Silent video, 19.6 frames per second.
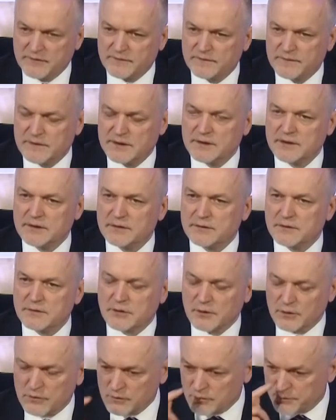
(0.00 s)
Lotos,
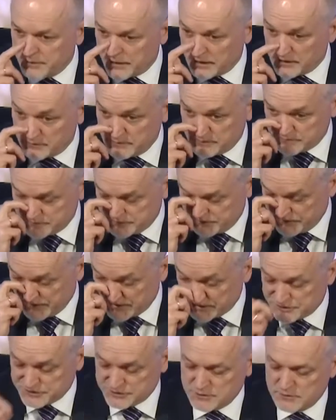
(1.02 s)
and Metal.
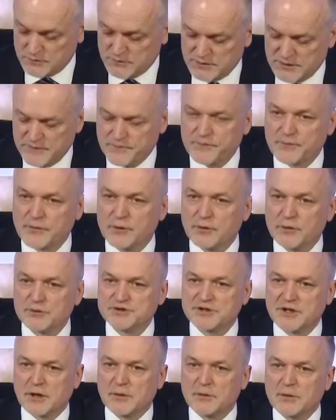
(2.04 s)
So last
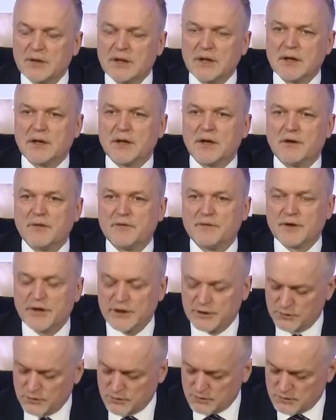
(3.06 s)
year, their
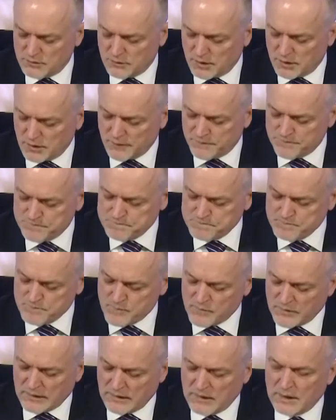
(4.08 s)
market
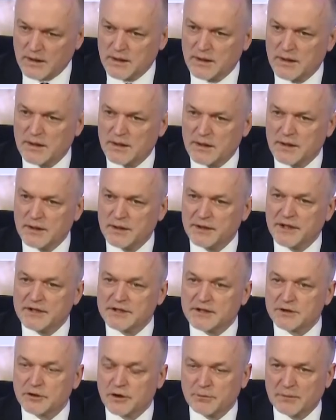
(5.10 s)
share increased
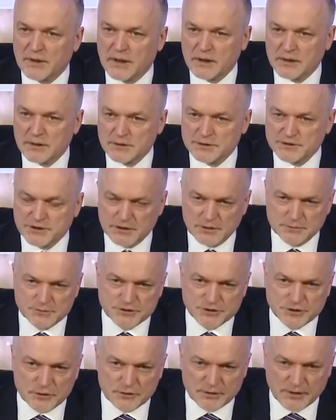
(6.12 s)
by
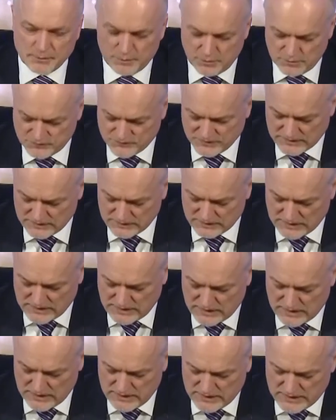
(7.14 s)

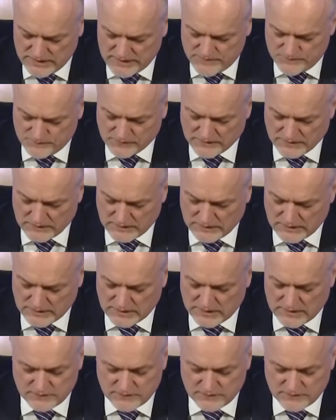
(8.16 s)
1.7%.